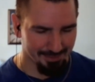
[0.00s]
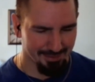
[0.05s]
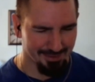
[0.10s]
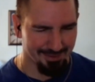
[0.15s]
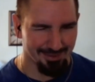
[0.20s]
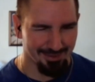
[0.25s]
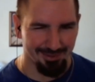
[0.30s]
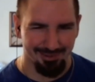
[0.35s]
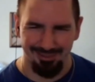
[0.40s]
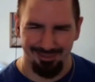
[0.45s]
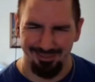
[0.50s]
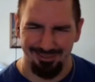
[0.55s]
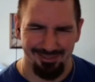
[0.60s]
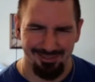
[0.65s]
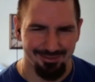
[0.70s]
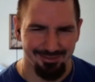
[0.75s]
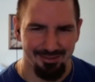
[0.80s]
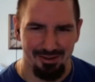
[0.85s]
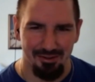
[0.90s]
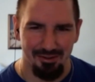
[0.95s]
Oh,
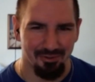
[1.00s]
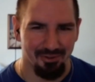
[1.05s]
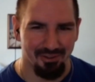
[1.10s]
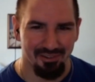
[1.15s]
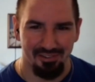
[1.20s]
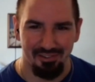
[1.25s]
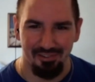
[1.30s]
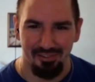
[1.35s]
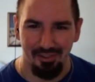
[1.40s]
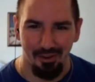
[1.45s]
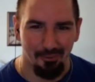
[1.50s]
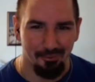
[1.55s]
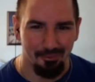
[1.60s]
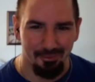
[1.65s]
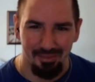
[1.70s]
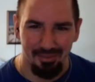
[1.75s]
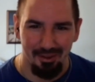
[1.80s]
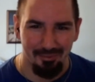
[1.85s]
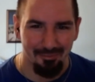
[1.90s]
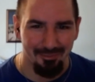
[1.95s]
we don't want to start with
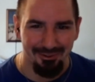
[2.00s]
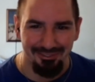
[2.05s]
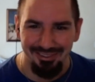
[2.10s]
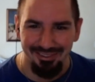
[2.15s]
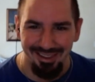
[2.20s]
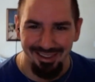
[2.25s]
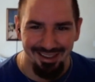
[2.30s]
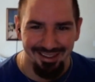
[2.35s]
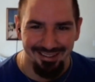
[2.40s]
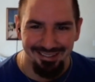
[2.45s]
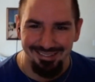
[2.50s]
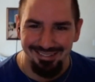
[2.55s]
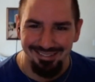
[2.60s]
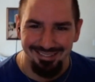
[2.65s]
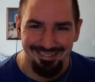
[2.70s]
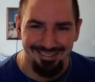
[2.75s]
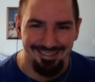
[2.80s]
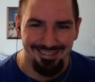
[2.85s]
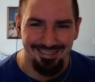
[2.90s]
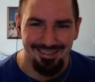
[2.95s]
number 10.
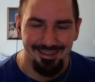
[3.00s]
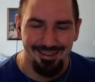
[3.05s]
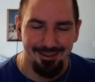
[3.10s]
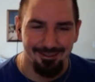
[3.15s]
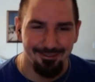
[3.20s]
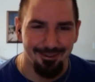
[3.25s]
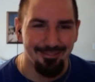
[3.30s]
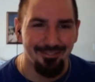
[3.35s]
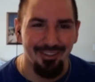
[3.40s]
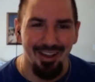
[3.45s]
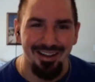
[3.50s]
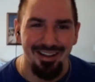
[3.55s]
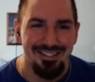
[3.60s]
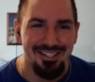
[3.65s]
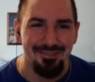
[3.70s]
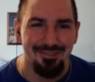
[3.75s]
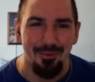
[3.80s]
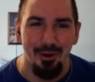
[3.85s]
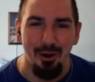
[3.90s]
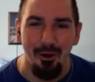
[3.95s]
We've got
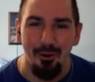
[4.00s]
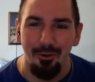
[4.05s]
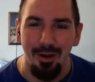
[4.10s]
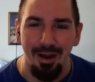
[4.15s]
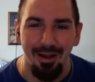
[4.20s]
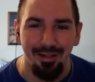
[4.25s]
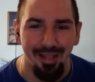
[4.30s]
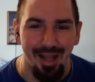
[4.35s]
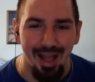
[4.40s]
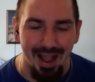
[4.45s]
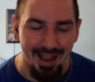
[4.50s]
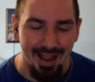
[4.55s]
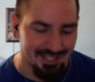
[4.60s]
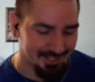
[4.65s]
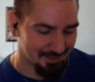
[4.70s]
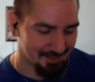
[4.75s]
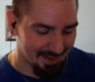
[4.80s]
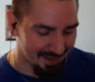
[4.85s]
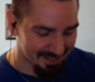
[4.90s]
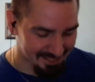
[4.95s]
some
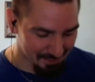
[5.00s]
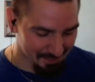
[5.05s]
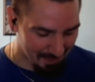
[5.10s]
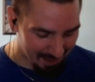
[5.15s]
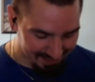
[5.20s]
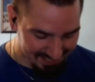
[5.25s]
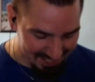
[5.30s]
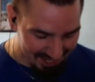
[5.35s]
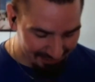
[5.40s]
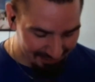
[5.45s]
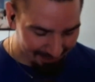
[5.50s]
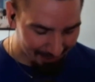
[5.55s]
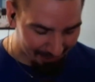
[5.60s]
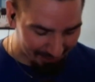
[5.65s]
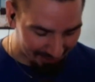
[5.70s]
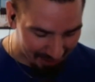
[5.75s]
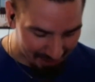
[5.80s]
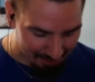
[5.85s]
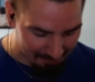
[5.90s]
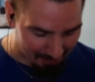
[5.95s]
OLIs. We got some outside
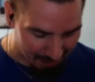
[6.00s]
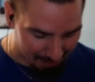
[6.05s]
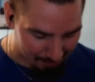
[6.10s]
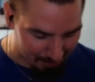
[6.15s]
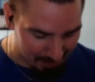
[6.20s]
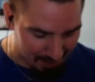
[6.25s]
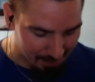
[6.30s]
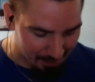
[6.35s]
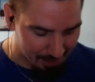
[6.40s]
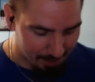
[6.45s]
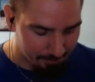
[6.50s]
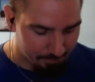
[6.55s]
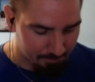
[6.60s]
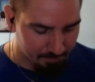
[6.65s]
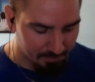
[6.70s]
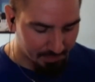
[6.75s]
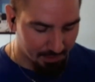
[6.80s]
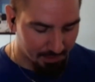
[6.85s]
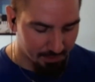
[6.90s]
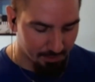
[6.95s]
looking in, baby.
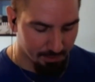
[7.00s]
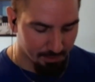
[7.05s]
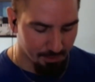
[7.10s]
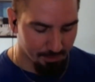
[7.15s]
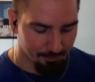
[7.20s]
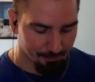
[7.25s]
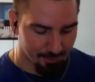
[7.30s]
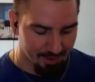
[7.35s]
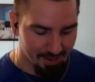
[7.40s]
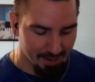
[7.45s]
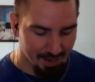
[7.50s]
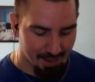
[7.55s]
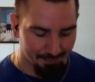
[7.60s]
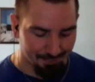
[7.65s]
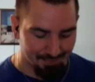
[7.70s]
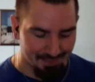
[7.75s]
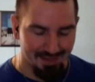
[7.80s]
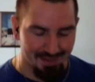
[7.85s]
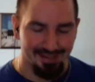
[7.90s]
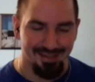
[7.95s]
We
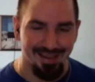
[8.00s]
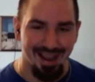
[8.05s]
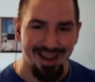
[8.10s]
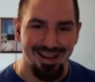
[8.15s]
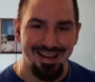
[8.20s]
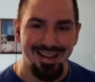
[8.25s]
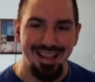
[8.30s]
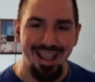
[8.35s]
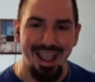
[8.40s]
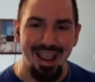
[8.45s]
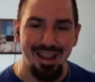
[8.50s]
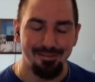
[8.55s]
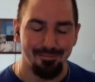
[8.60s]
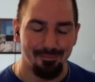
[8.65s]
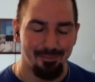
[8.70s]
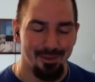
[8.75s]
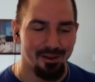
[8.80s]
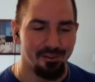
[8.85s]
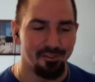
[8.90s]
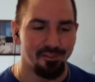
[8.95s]
got the 98
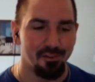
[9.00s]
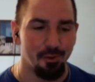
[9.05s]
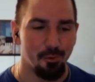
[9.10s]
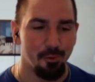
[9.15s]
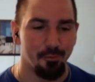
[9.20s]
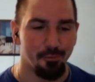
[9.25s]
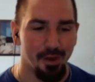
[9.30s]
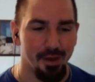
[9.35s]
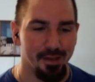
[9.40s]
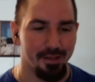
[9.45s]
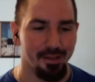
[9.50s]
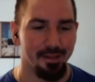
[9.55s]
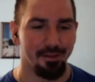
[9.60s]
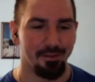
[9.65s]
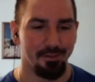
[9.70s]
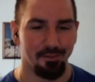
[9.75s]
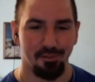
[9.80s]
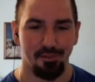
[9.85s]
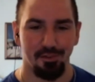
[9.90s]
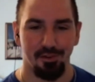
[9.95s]
Minnesota
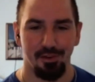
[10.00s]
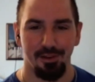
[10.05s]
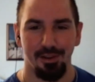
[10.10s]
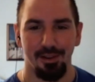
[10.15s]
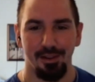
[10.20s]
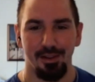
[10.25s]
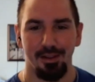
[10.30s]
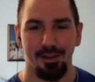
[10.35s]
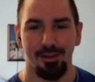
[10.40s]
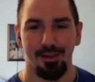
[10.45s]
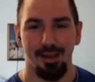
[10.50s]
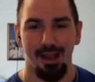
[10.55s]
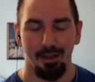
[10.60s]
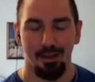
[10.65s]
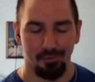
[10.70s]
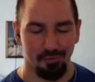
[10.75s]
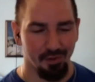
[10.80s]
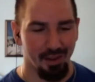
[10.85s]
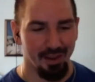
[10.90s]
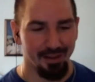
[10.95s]
Vikings
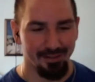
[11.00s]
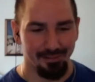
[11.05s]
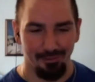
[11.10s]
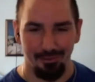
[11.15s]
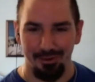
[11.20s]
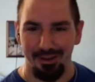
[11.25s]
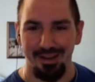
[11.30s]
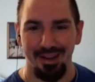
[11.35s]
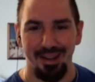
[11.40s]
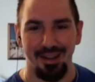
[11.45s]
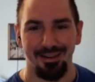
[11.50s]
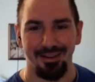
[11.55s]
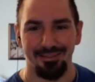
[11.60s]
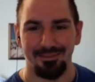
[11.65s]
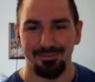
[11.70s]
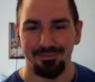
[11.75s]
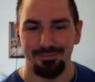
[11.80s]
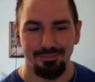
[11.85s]
outside looking in.